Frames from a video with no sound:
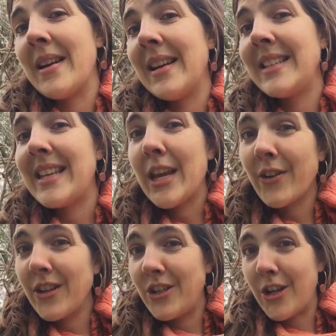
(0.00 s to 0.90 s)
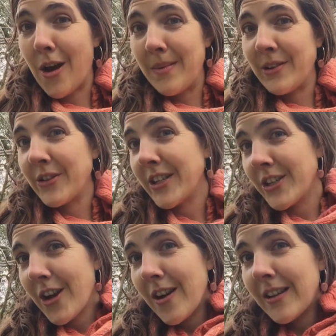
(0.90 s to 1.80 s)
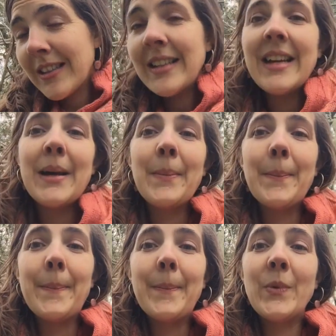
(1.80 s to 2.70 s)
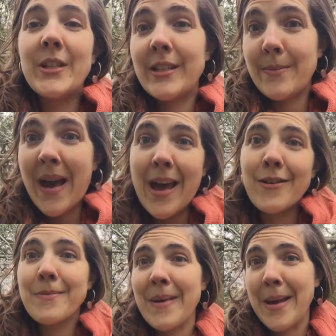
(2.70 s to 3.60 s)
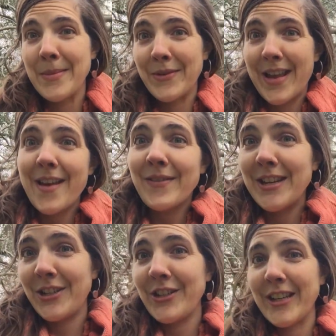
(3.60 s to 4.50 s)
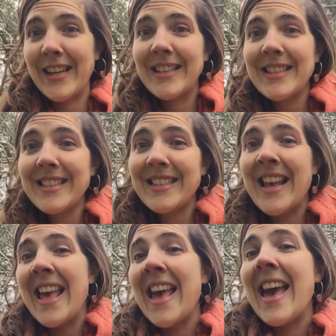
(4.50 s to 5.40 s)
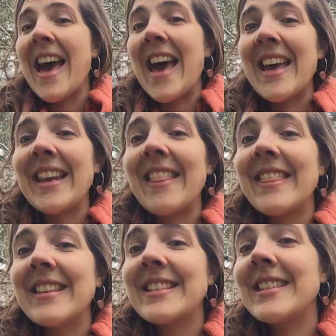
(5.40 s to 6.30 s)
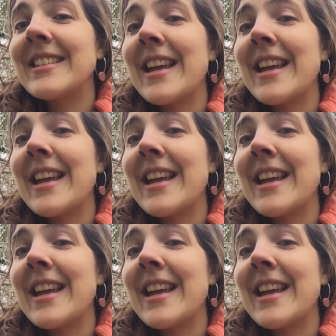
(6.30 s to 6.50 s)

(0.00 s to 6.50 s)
Sacred Geometry shawl, which is a pattern by Maria of Ninja Chickens, and this is